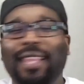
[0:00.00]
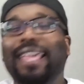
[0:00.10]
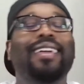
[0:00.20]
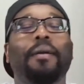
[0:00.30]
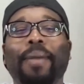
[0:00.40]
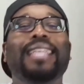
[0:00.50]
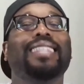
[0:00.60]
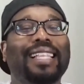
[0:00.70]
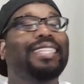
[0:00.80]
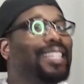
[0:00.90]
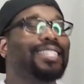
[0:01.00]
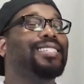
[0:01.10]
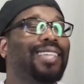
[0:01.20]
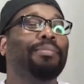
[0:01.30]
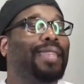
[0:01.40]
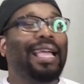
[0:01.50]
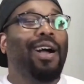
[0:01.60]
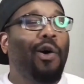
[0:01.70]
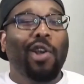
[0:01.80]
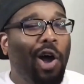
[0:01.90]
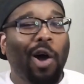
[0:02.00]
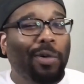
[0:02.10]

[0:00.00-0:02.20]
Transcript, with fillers: Like basically, there's something going on